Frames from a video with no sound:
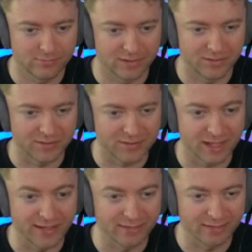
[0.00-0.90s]
maybe
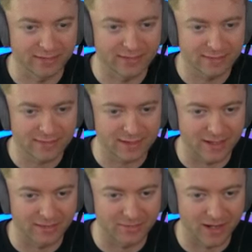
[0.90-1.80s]
slightly,
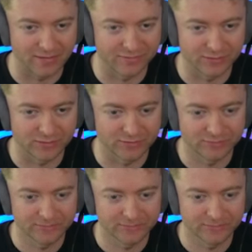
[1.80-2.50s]
slightly mindful.